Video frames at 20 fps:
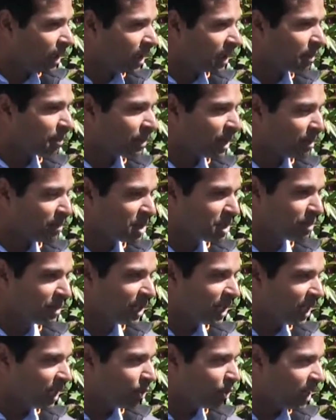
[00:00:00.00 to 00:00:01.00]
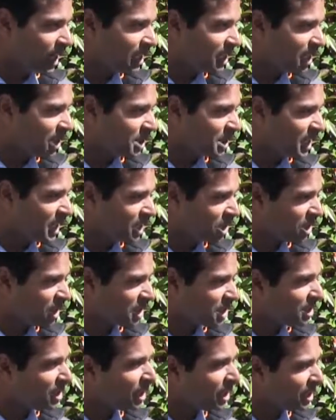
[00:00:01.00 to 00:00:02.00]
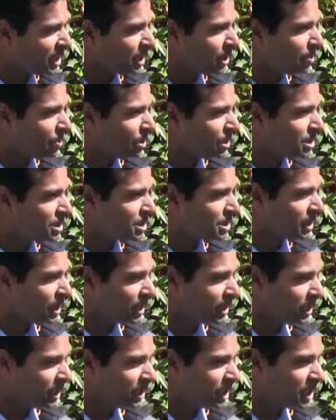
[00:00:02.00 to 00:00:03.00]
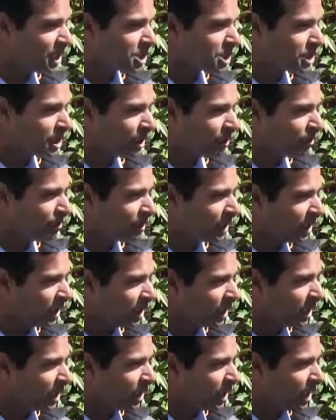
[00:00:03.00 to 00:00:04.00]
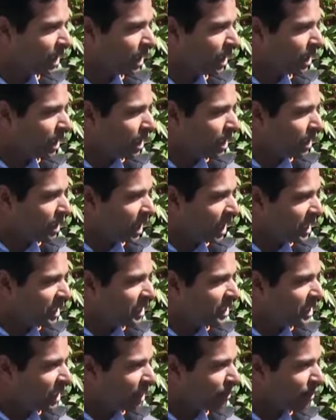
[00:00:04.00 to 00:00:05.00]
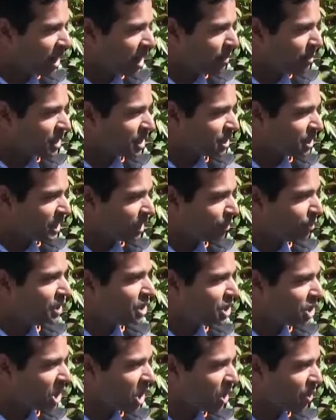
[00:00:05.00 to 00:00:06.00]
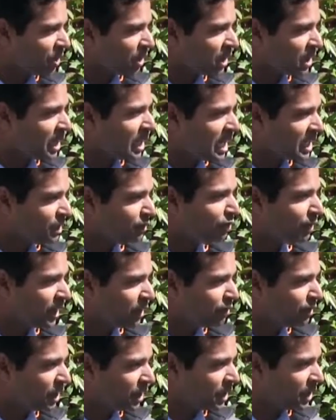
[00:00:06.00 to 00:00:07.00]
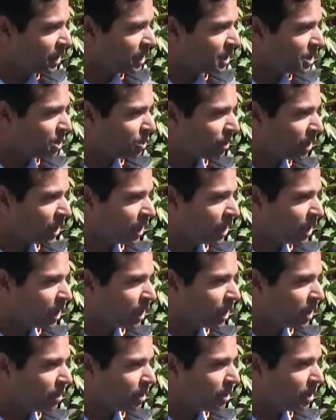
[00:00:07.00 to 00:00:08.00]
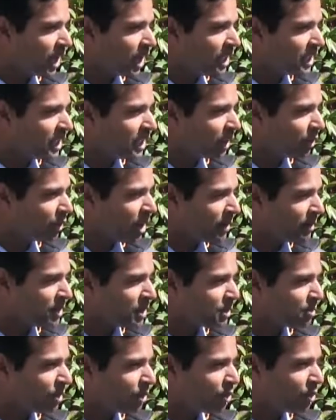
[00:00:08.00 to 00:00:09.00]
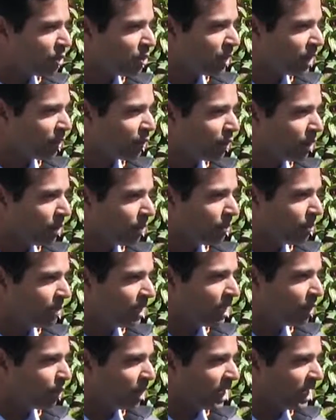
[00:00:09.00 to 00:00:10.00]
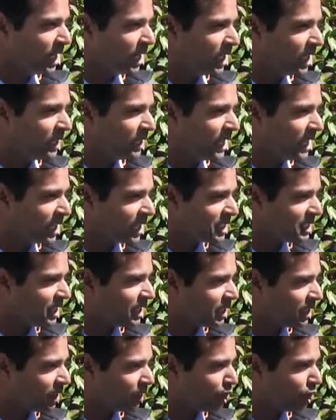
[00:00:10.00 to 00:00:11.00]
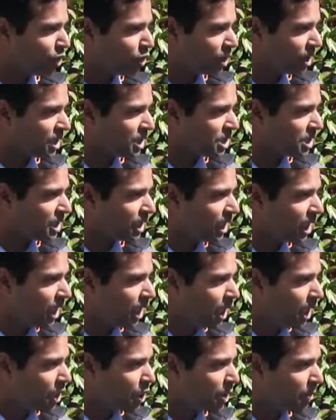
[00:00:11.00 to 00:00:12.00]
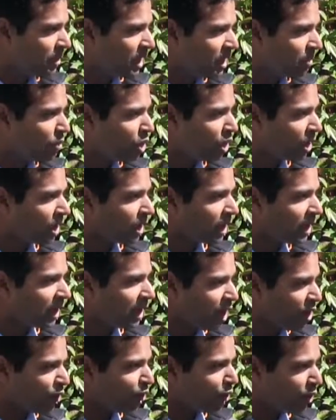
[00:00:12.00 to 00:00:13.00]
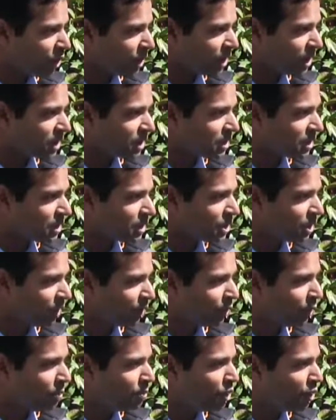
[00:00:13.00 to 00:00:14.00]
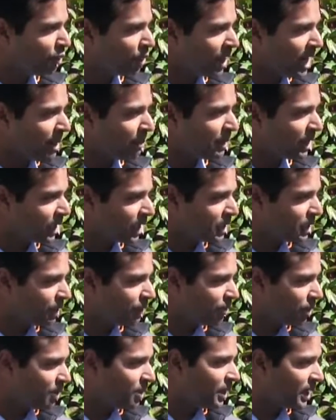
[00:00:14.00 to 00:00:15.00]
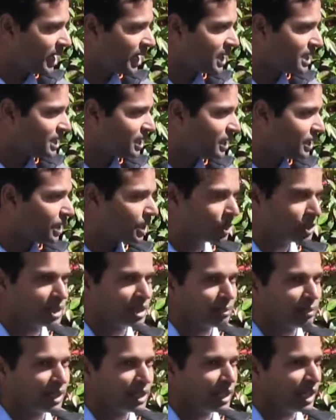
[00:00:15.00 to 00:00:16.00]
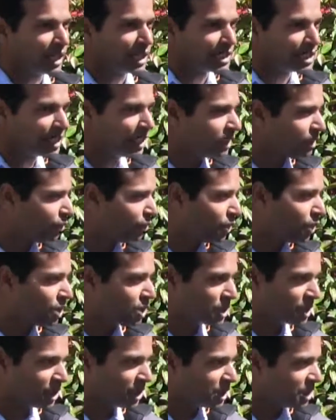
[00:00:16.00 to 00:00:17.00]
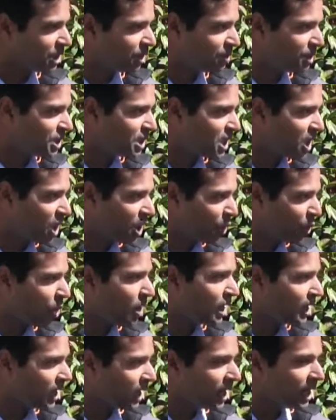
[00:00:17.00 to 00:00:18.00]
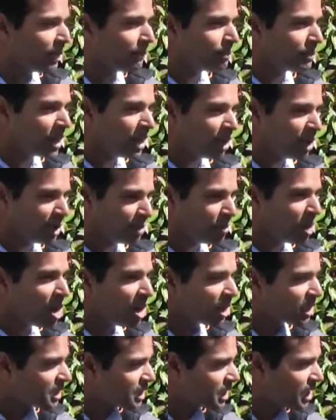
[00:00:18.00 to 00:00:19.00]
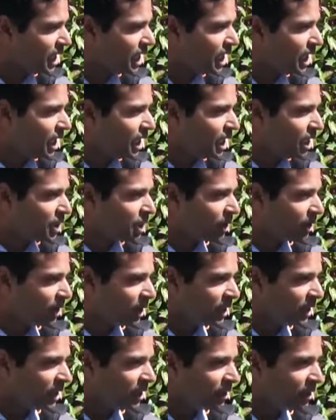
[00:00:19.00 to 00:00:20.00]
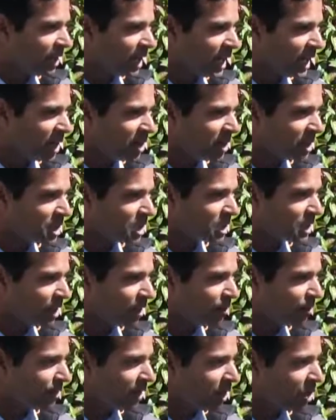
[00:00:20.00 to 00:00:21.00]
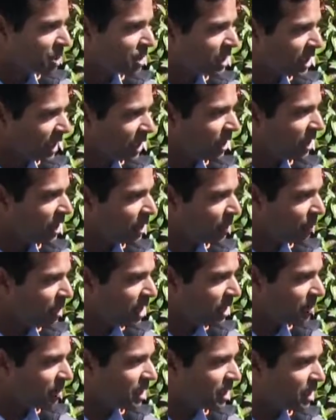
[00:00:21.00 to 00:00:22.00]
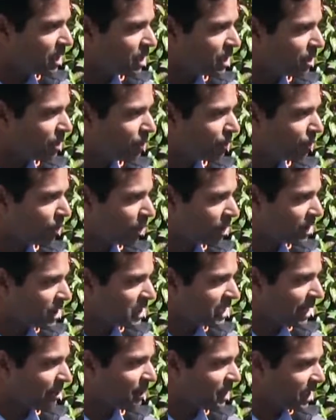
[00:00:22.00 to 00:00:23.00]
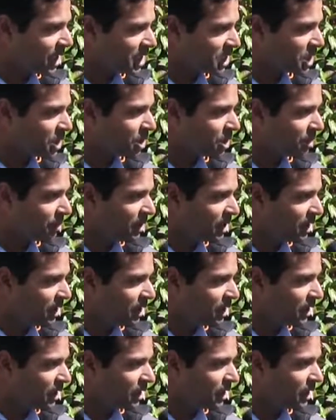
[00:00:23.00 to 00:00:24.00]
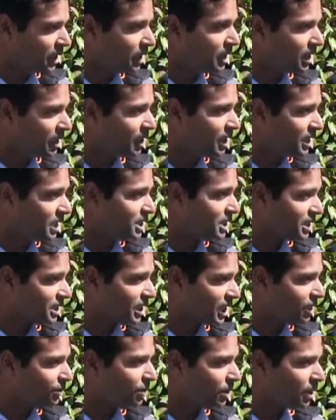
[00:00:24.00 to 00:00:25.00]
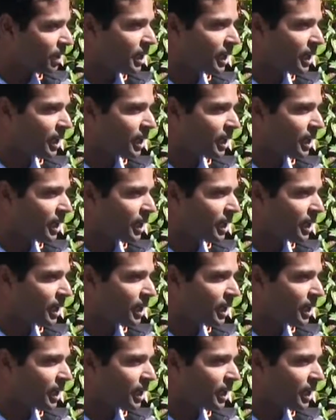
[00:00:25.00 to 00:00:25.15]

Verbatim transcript: And the premise behind why ThousandEyes got started was really the shift in I T environments that we saw over the last five, ten years, where I T environments were moving from being very data center focused to being more cloud focused. And so if you move your application from your data center to something like a Salesforce or ServiceNow or Workday or Box, you're really relying on stuff outside your environment for this application to be uh, really successful.